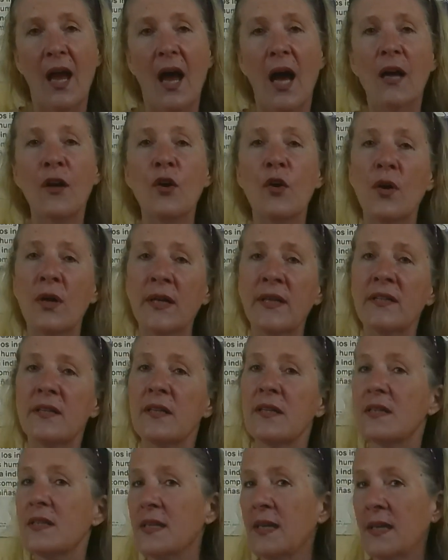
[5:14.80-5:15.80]
According to
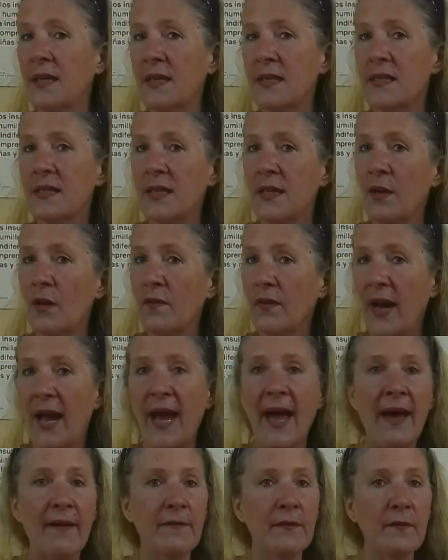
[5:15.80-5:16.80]
the CDC, over
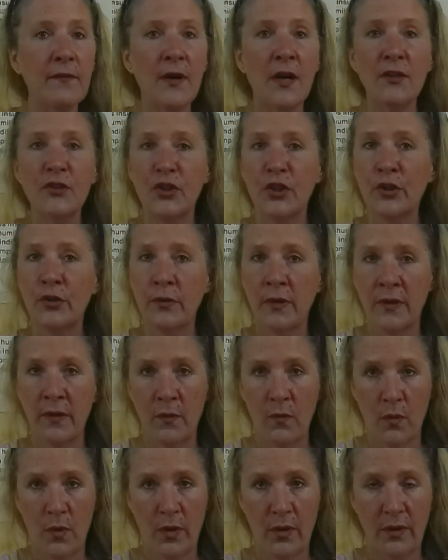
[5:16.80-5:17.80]
half of all children in
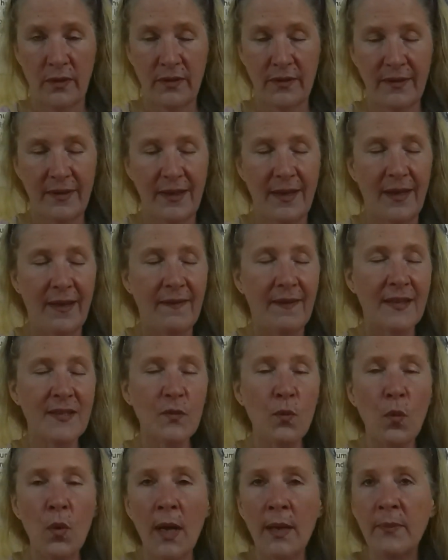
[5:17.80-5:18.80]
the world,
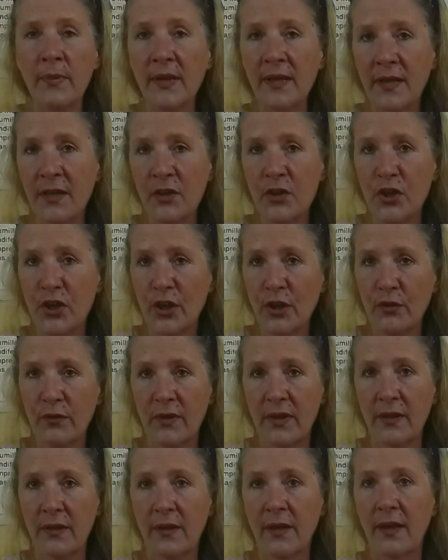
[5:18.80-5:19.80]
that's 1 billion
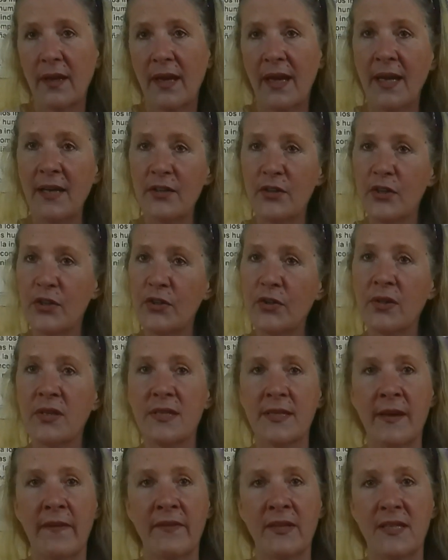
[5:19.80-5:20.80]
children, ages 2 to
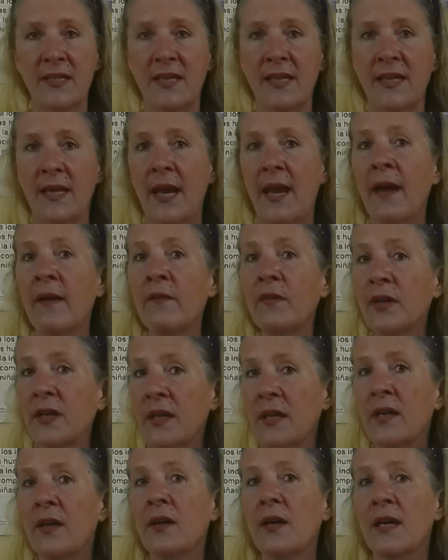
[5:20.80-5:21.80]
17, every
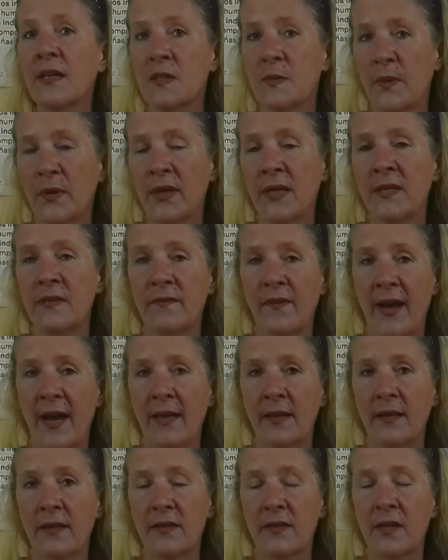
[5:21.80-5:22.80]
year experience
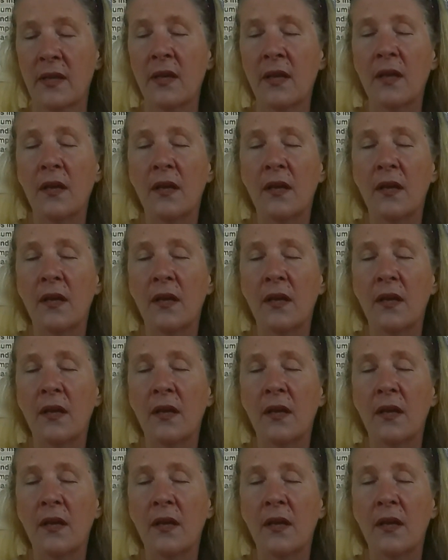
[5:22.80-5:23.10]
violence.